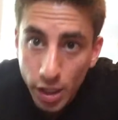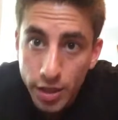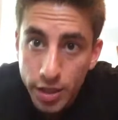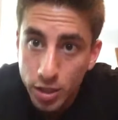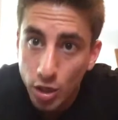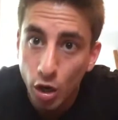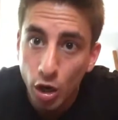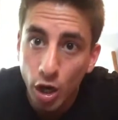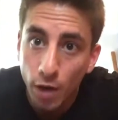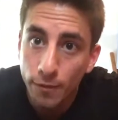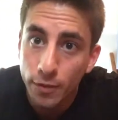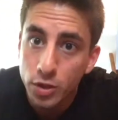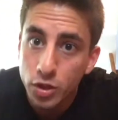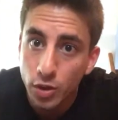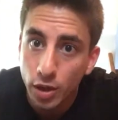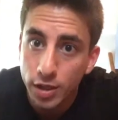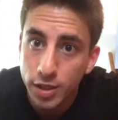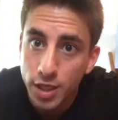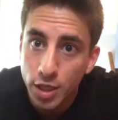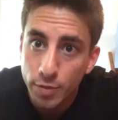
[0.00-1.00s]
these are helpful,
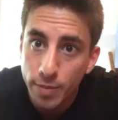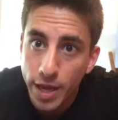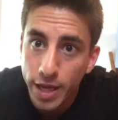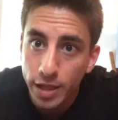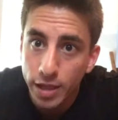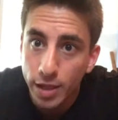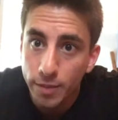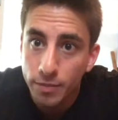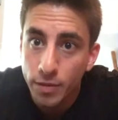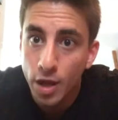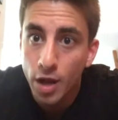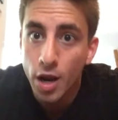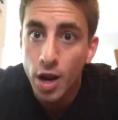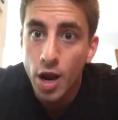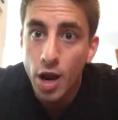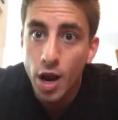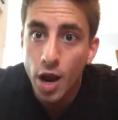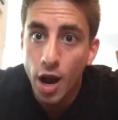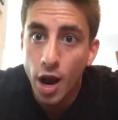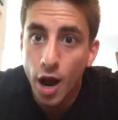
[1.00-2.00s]
so I'll continue making them.
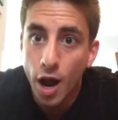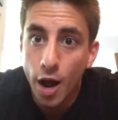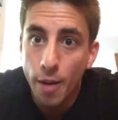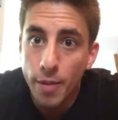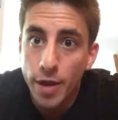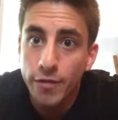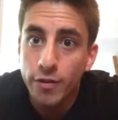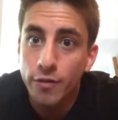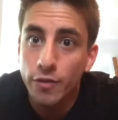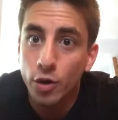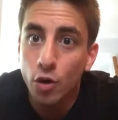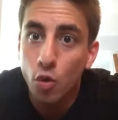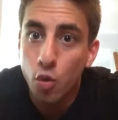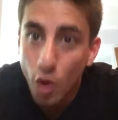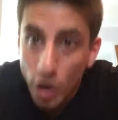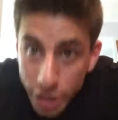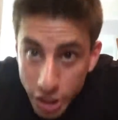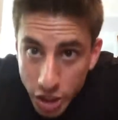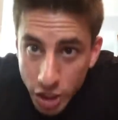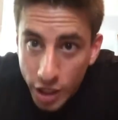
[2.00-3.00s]
Um, if you have a
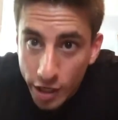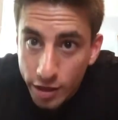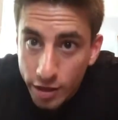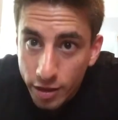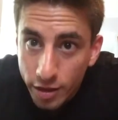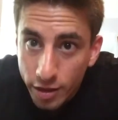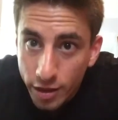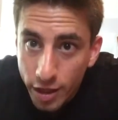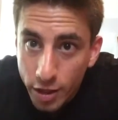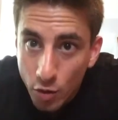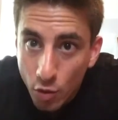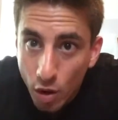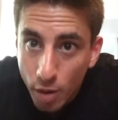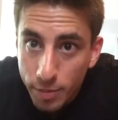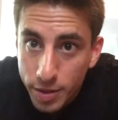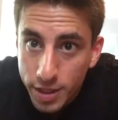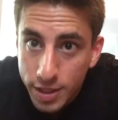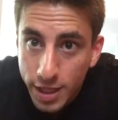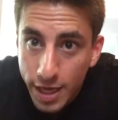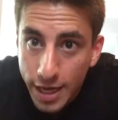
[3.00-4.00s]
question that you
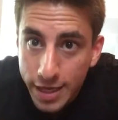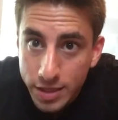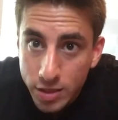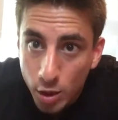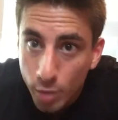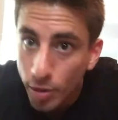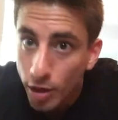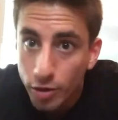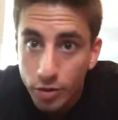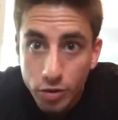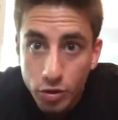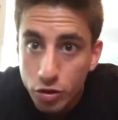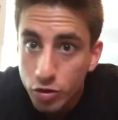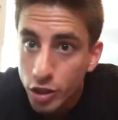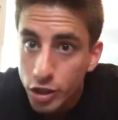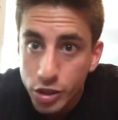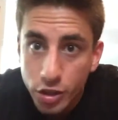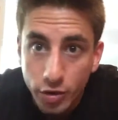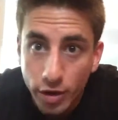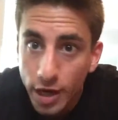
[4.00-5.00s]
want me to answer about
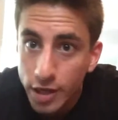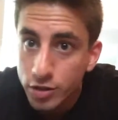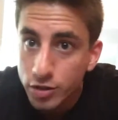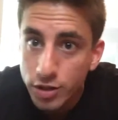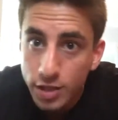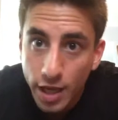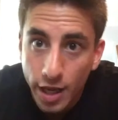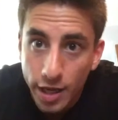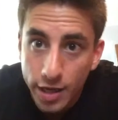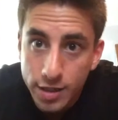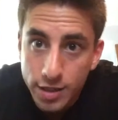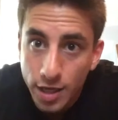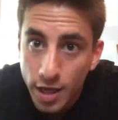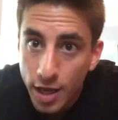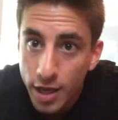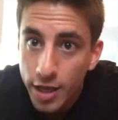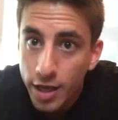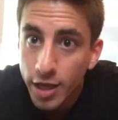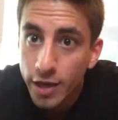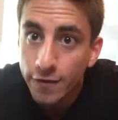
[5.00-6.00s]
nutrition or exercise
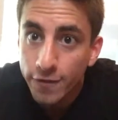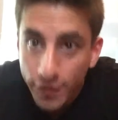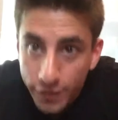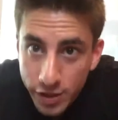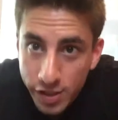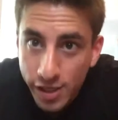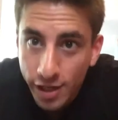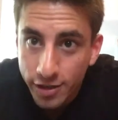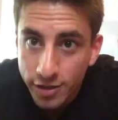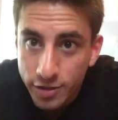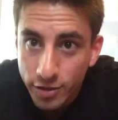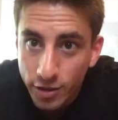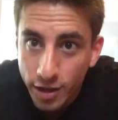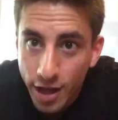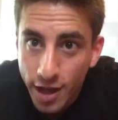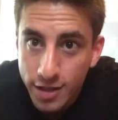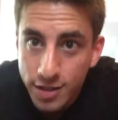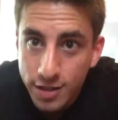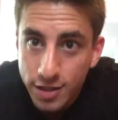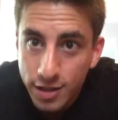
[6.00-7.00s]
in 50 seconds or
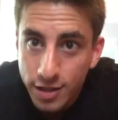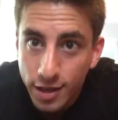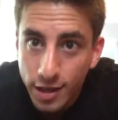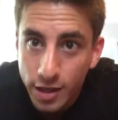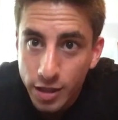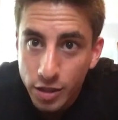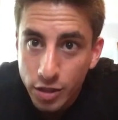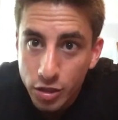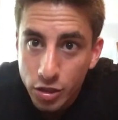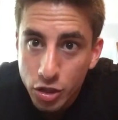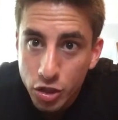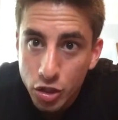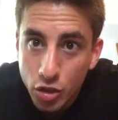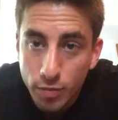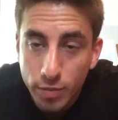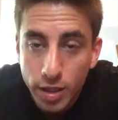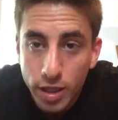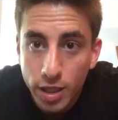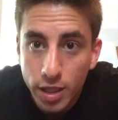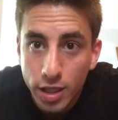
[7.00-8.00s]
less, then
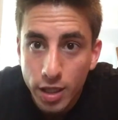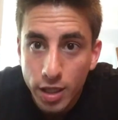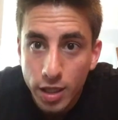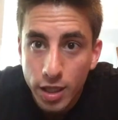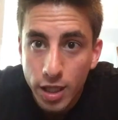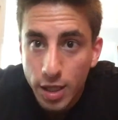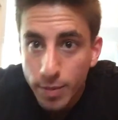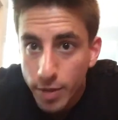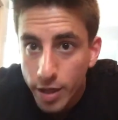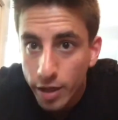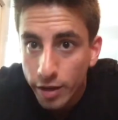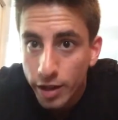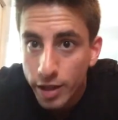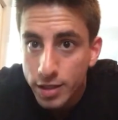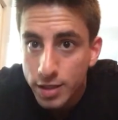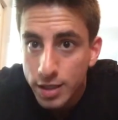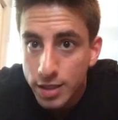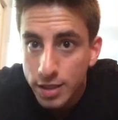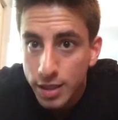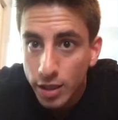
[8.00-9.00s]
shoot me an email
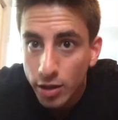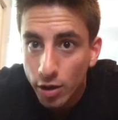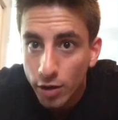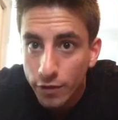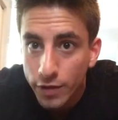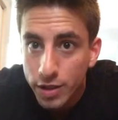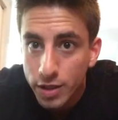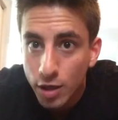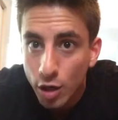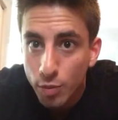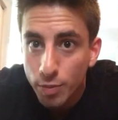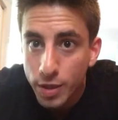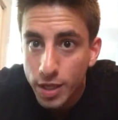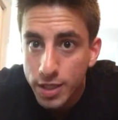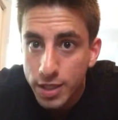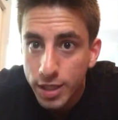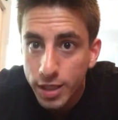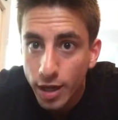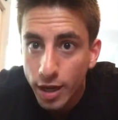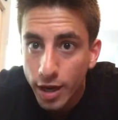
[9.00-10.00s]
at dsinger at
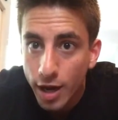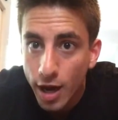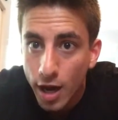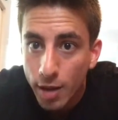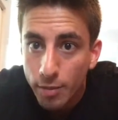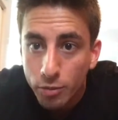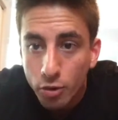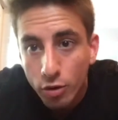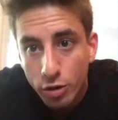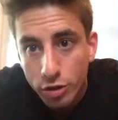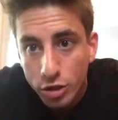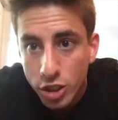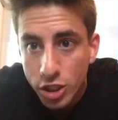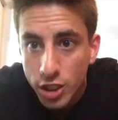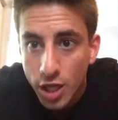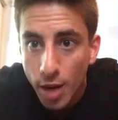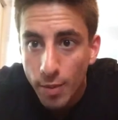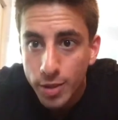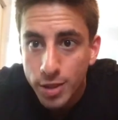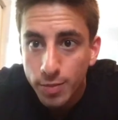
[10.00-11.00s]
goptcom or just
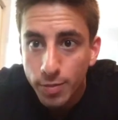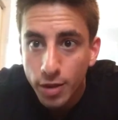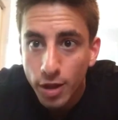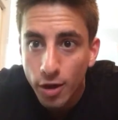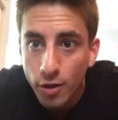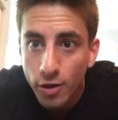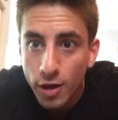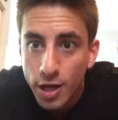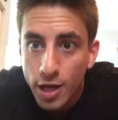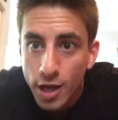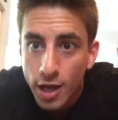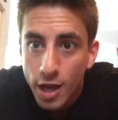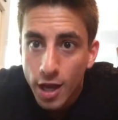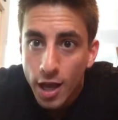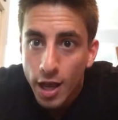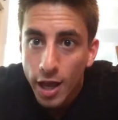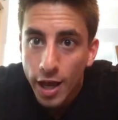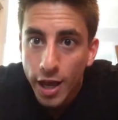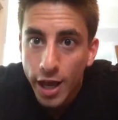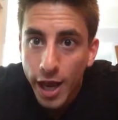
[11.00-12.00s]
comment it below.
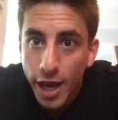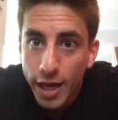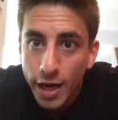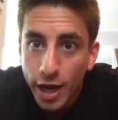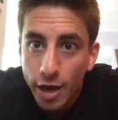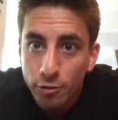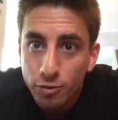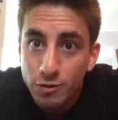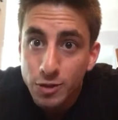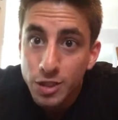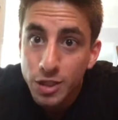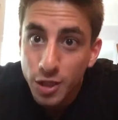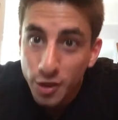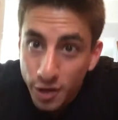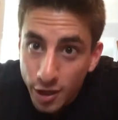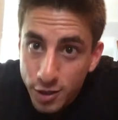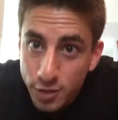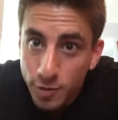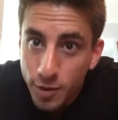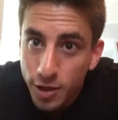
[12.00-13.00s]
And I will see you
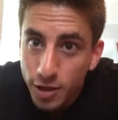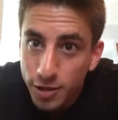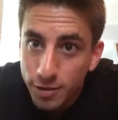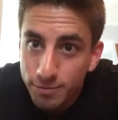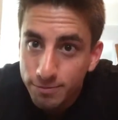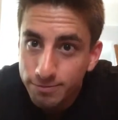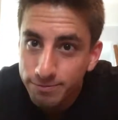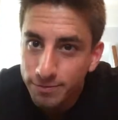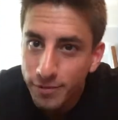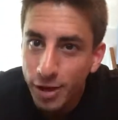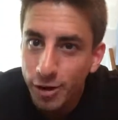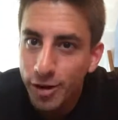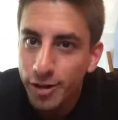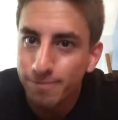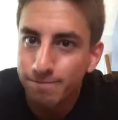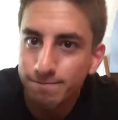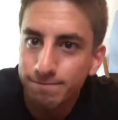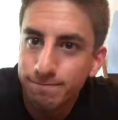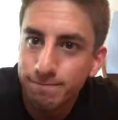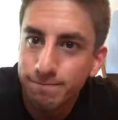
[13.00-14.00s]
next week. All right.